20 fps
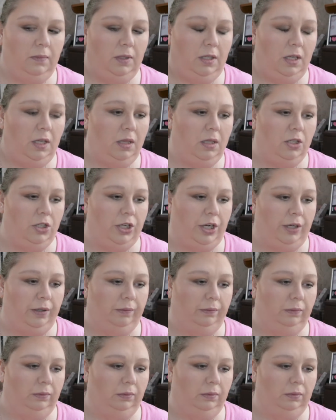get in the chair.
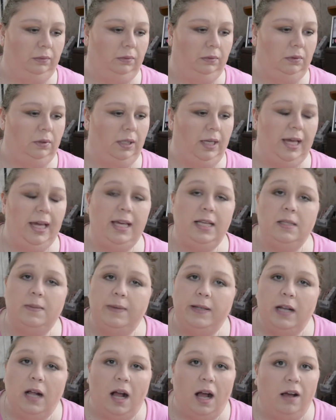He's
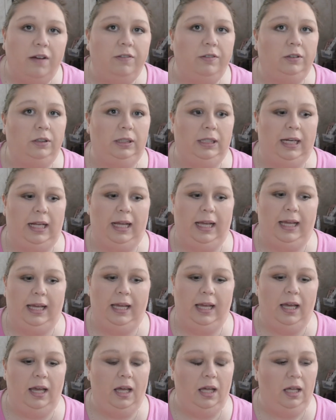been awful today.
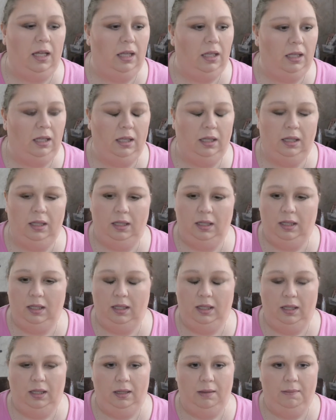
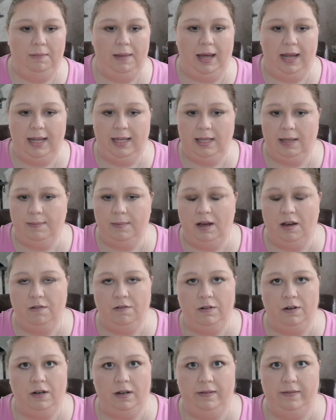Maddie came
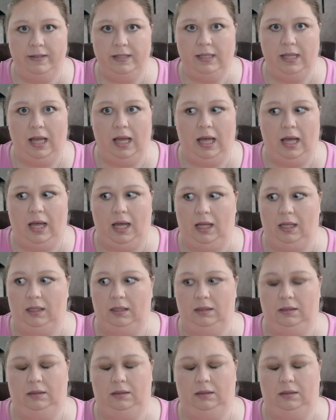over and it was like